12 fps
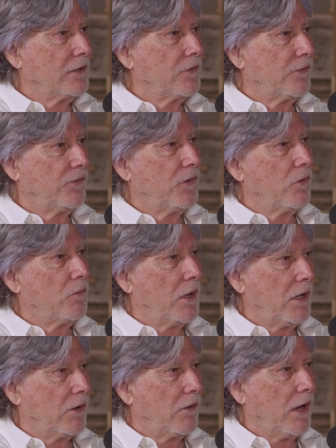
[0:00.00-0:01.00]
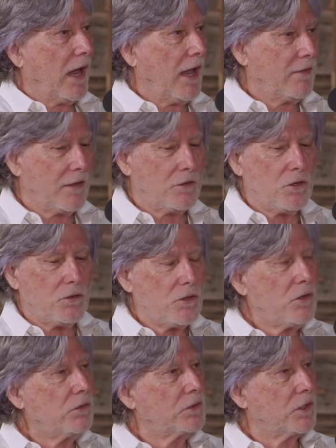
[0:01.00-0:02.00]
as a filmmaker, and then you
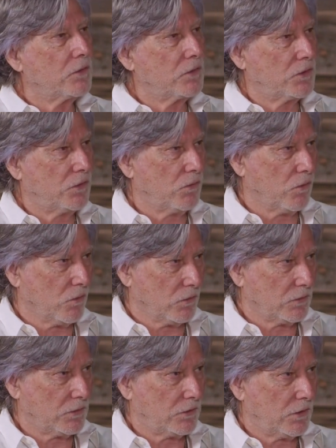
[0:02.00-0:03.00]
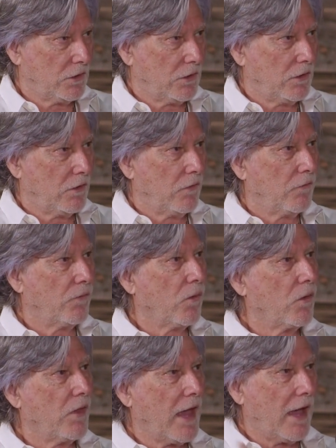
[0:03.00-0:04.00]
use those tools
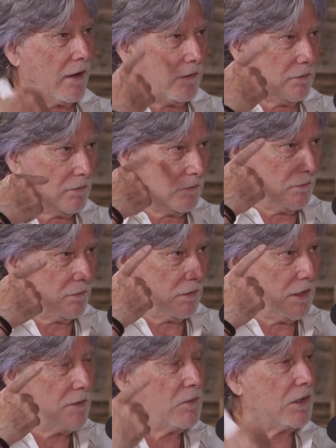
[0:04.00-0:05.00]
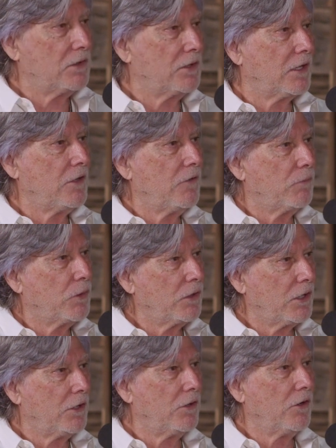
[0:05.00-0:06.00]
for that image that you've put
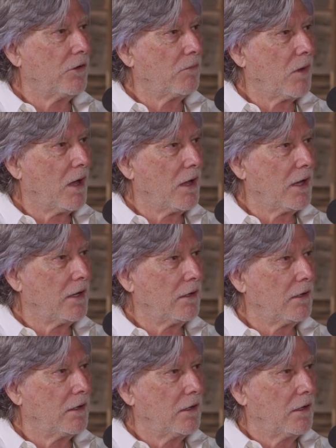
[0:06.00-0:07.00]
into your mind.